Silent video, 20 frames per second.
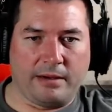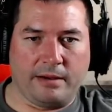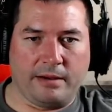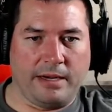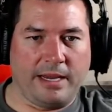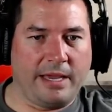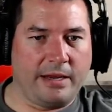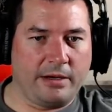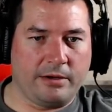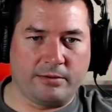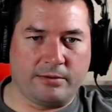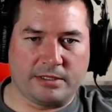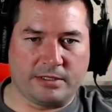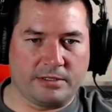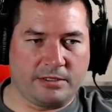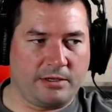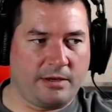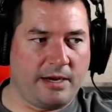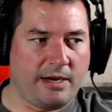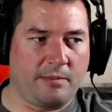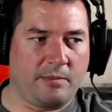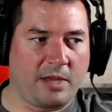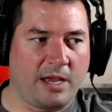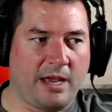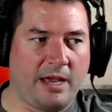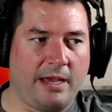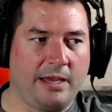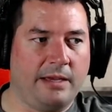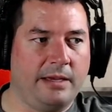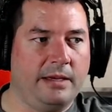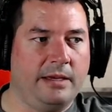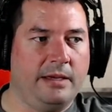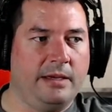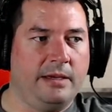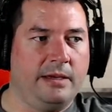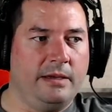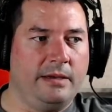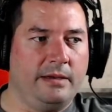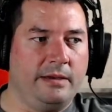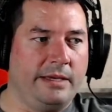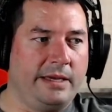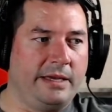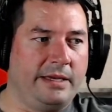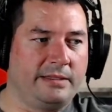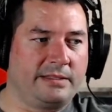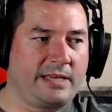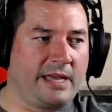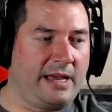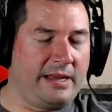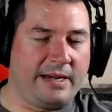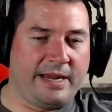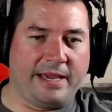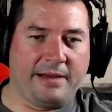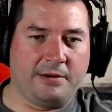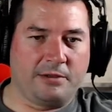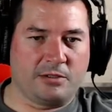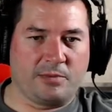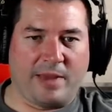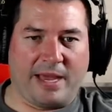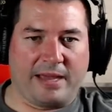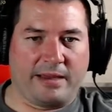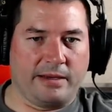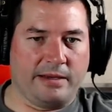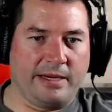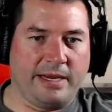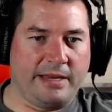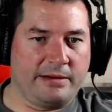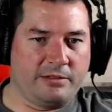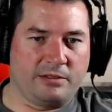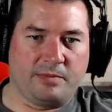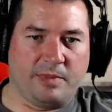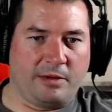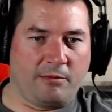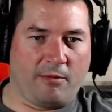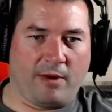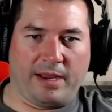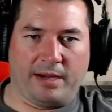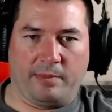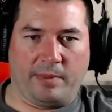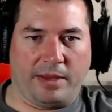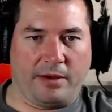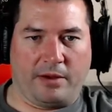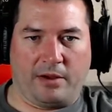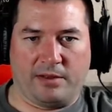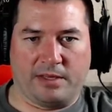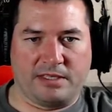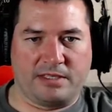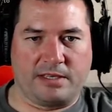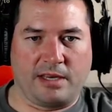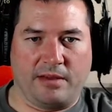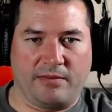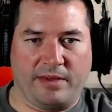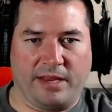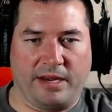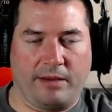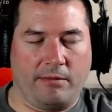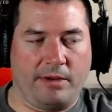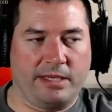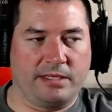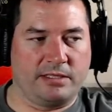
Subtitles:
Nano is a straight up guy. It's got Nano's back, and Nano's been right about all this stuff anyway.